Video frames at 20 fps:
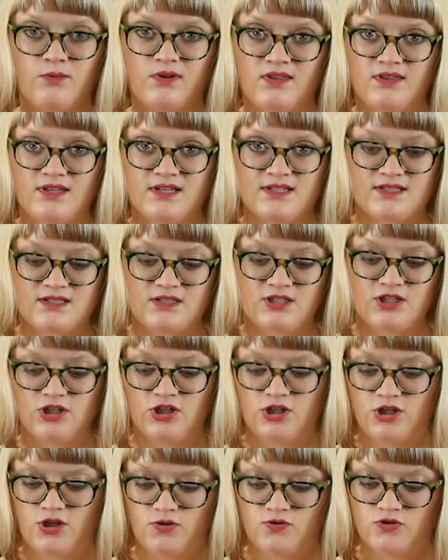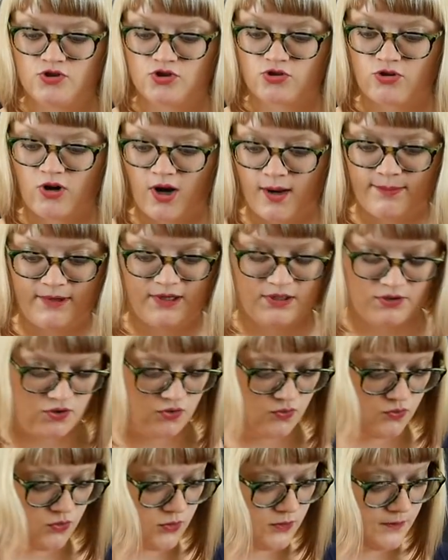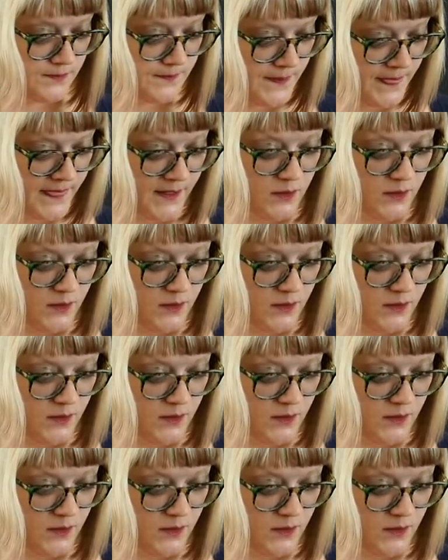with this huge cropping tool,